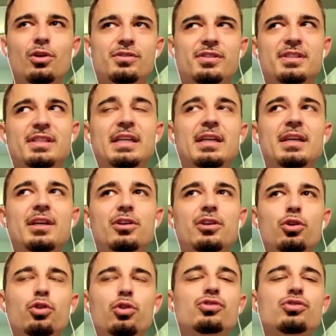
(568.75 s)
you know
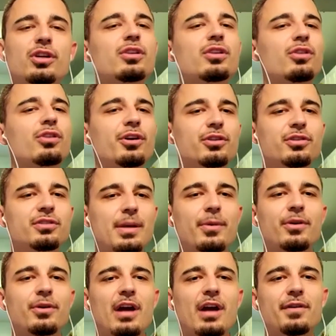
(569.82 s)
see you start to learn your
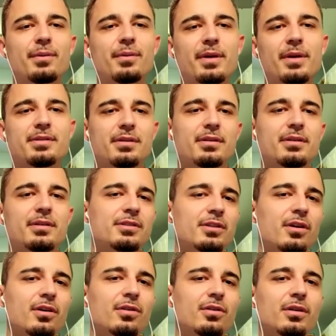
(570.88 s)
demographic basically.
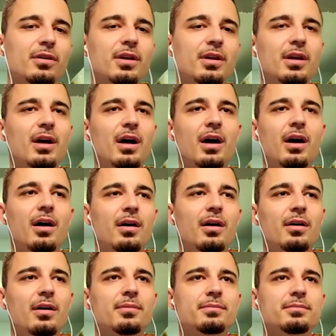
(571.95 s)
So.
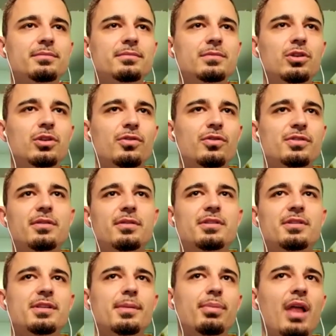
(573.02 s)
You know,
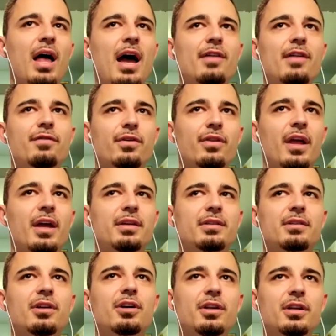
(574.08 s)
the supply for
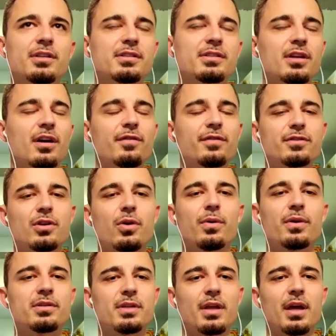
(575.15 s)
like the hooded stuff is
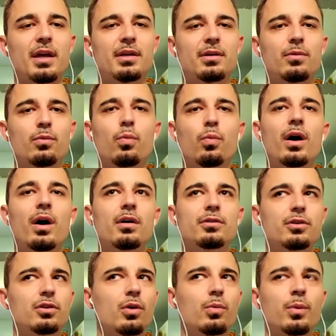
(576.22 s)
always like,
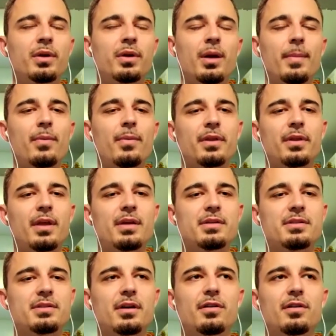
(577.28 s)
well, you know, when we come out with
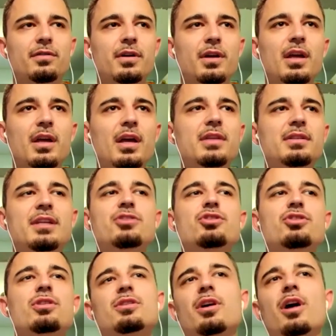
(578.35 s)
that stuff,
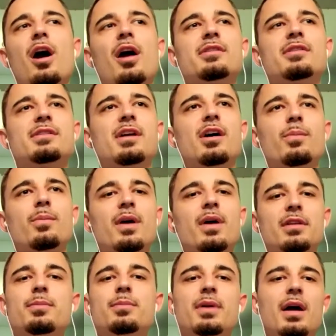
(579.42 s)
T-shirts are a hard sell,
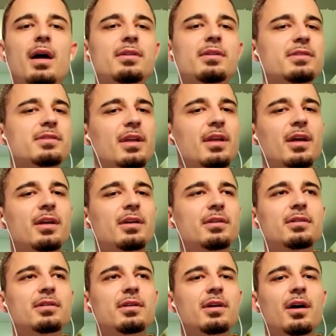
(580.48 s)
man, to be honest.
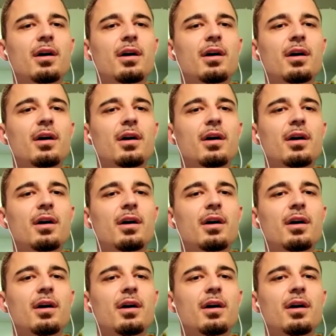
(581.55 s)
Like,